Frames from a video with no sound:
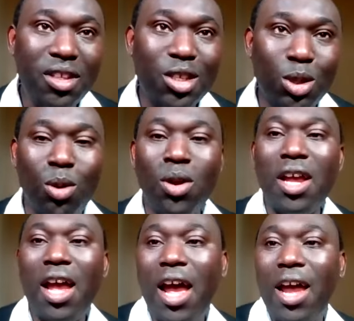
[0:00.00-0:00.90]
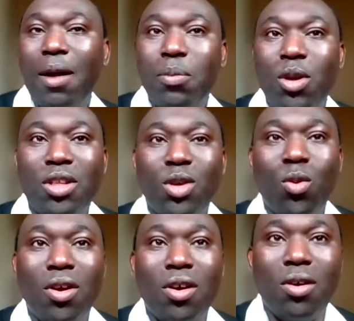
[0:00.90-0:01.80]
So I am not the
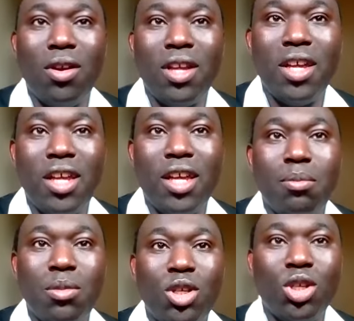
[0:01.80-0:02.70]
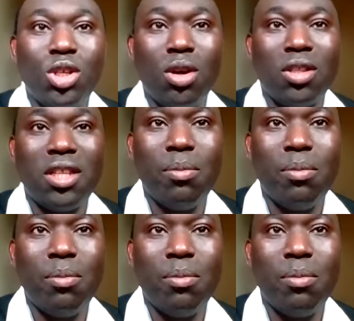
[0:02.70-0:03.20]
one calling him short.